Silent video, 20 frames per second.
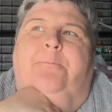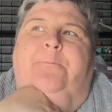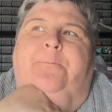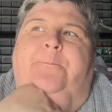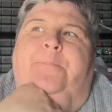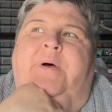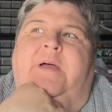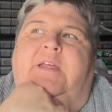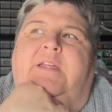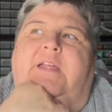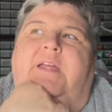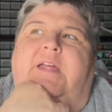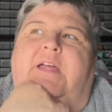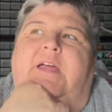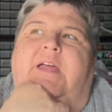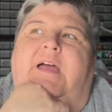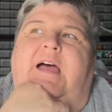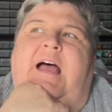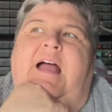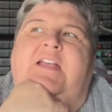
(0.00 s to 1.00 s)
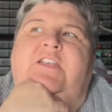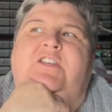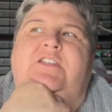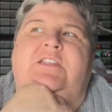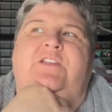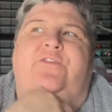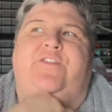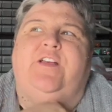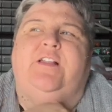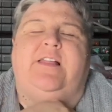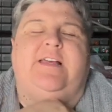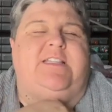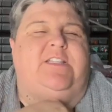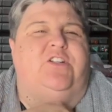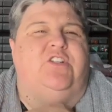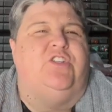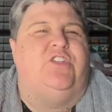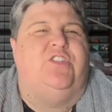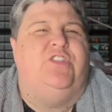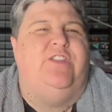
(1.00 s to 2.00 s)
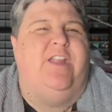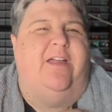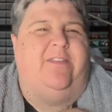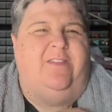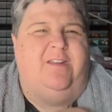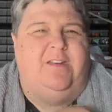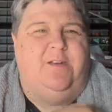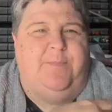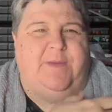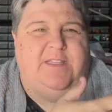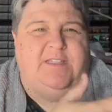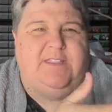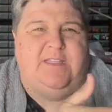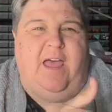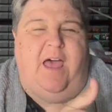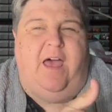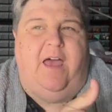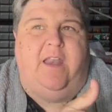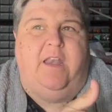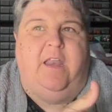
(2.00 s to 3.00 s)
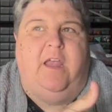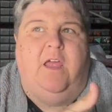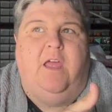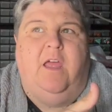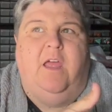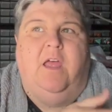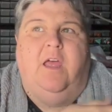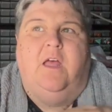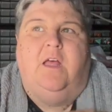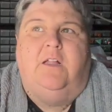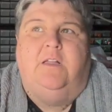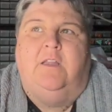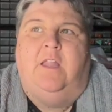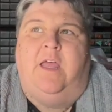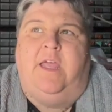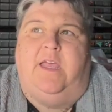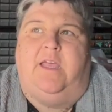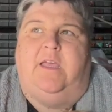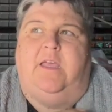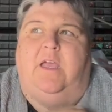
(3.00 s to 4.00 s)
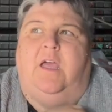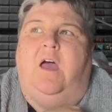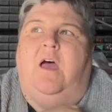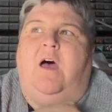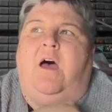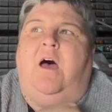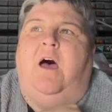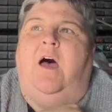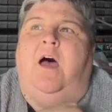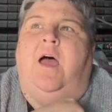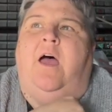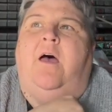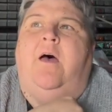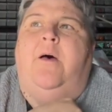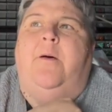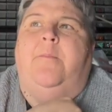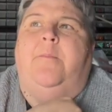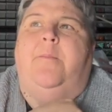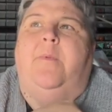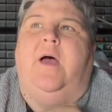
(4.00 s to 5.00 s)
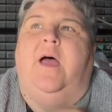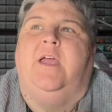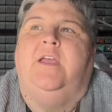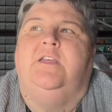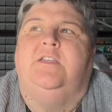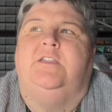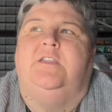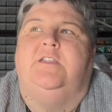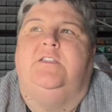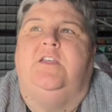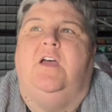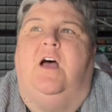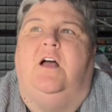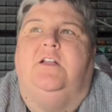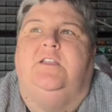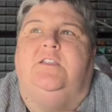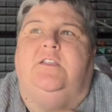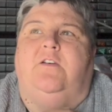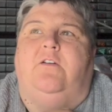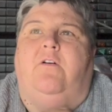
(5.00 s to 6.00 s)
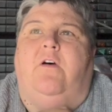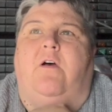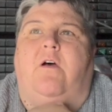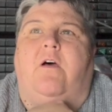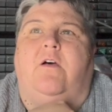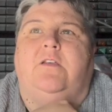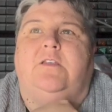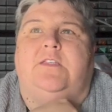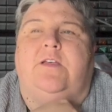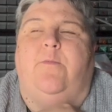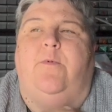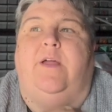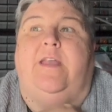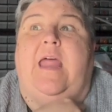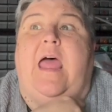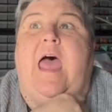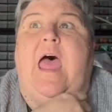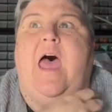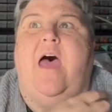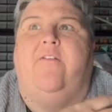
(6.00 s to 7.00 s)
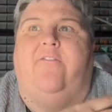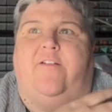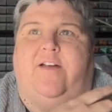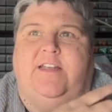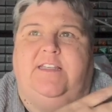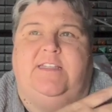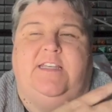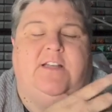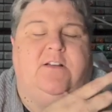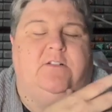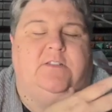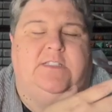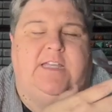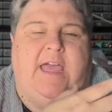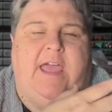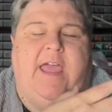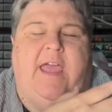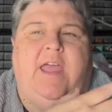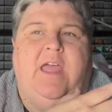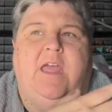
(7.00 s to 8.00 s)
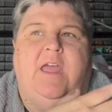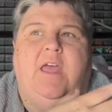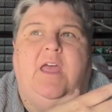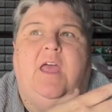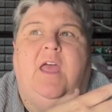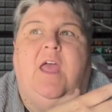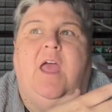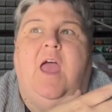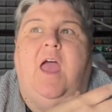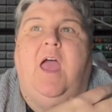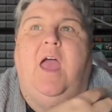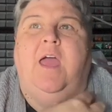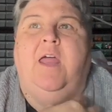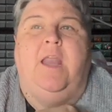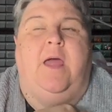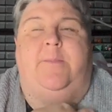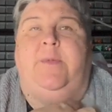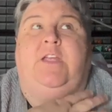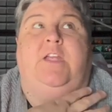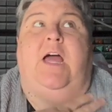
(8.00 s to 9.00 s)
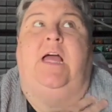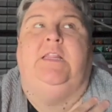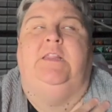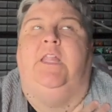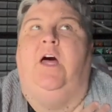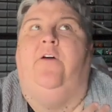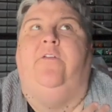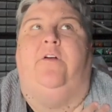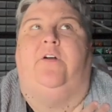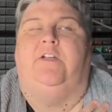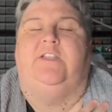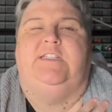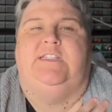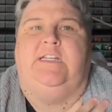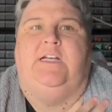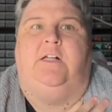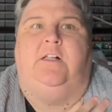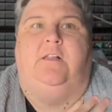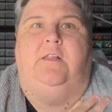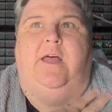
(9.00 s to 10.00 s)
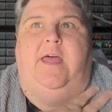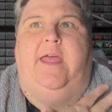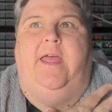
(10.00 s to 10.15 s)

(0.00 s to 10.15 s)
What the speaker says: but I just feel like there's nothing to be said. Like, I used to talk to someone every single day, and I mean, I love her still,